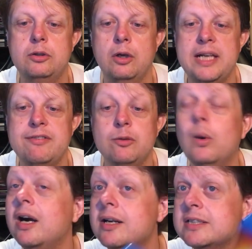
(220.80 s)
got even
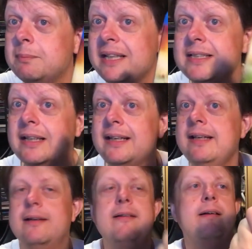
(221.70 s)
worse
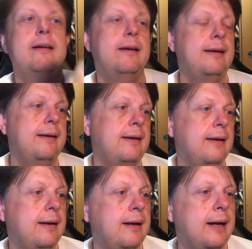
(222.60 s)
basically.
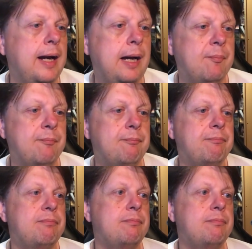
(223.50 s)
Um,